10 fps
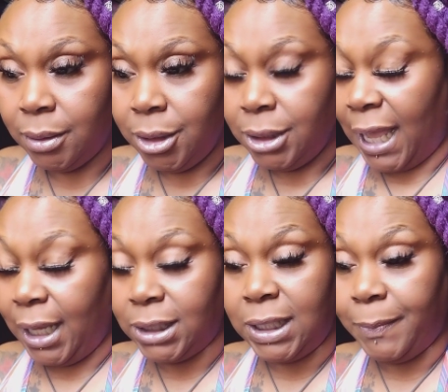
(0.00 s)
They
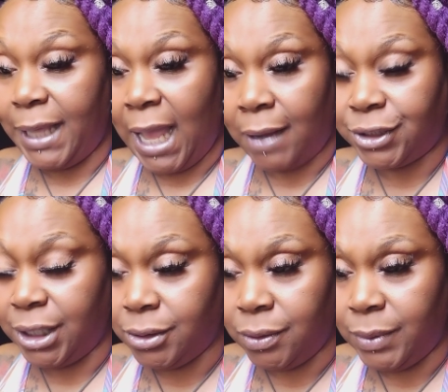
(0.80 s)
could simply have
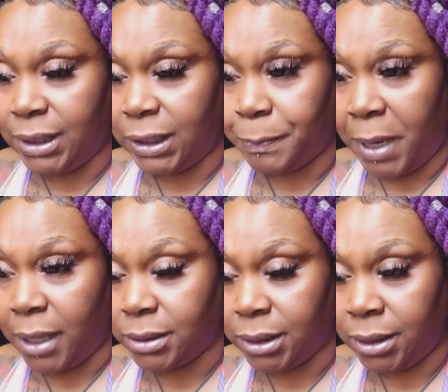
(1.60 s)
children with this
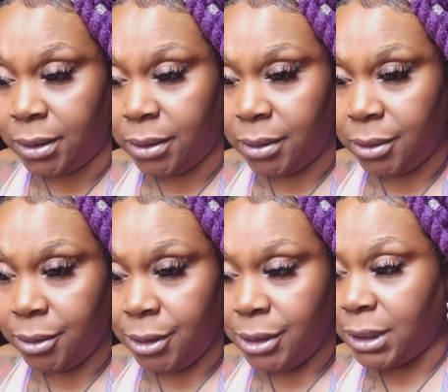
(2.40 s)
person.
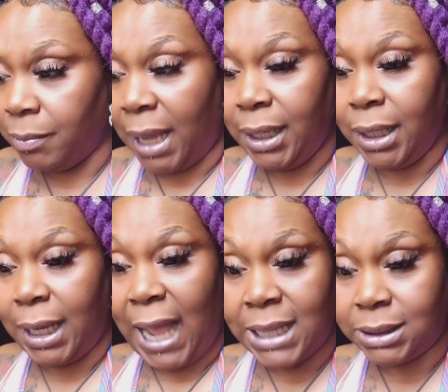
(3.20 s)
Somebody could have
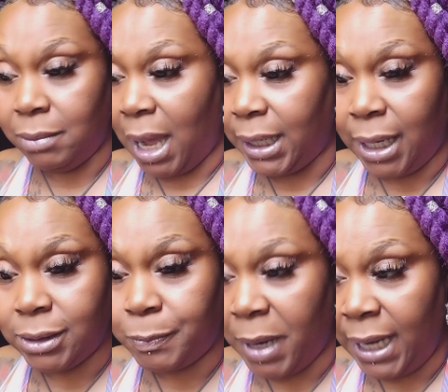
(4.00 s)
got somebody
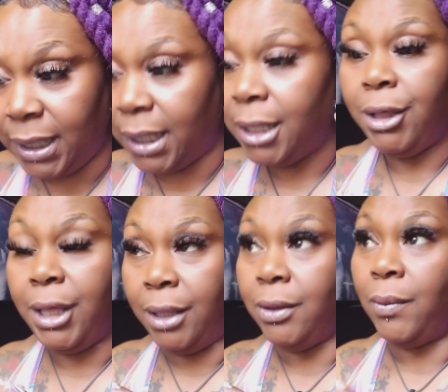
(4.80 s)
else pregnant.
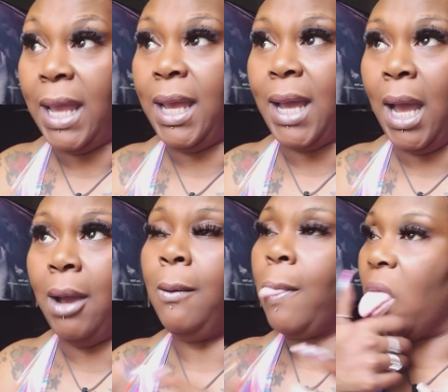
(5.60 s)
Either way it
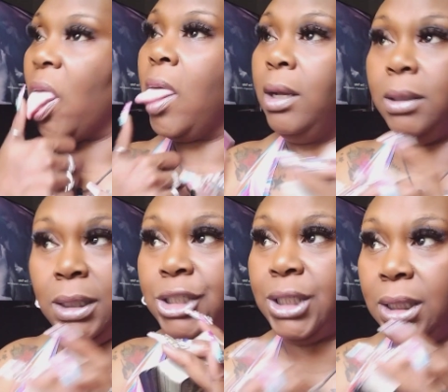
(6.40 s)
go,
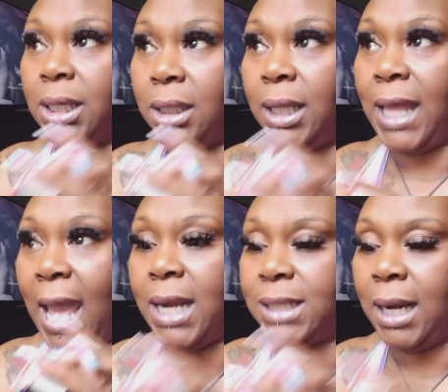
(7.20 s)
the shit, the, the
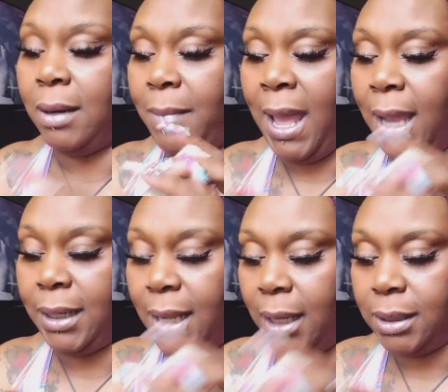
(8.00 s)
cat is out of the
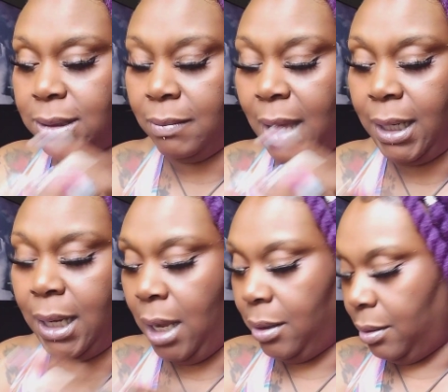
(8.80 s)
bag now because somebody
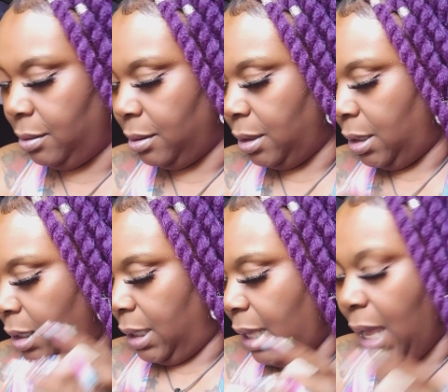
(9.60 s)
knows.
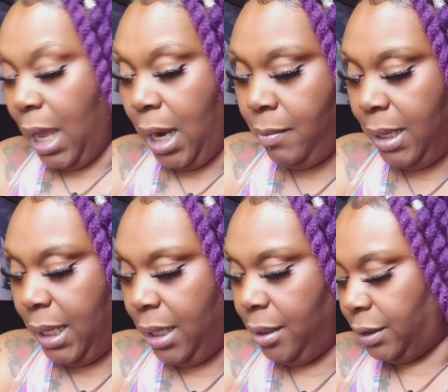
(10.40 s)
Yeah, hermit
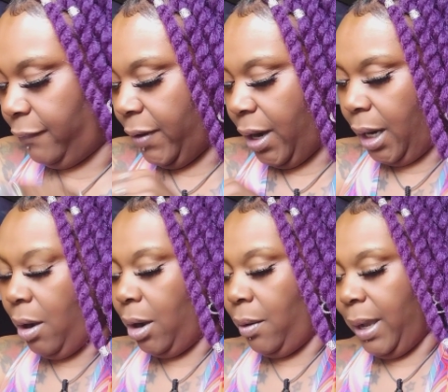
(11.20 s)
energy.
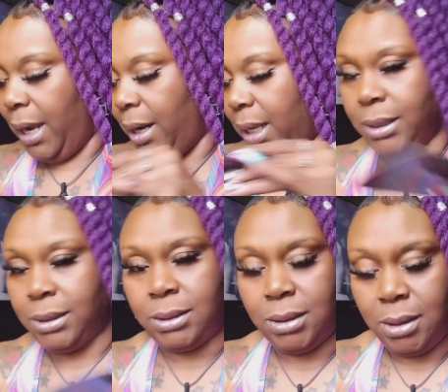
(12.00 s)
Virgo,
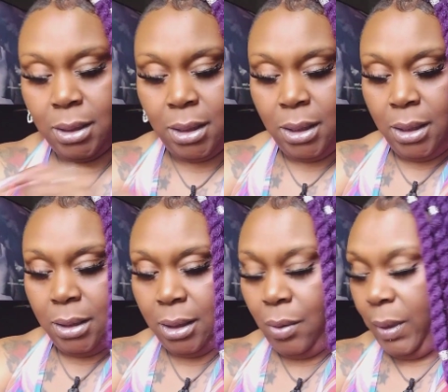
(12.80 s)
Aquarius,
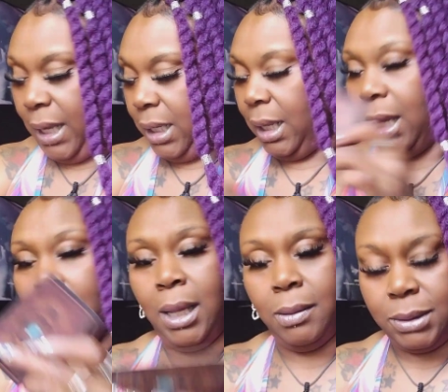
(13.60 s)
the Queen of
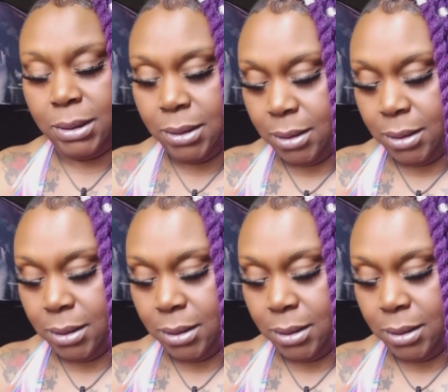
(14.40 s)
Cups,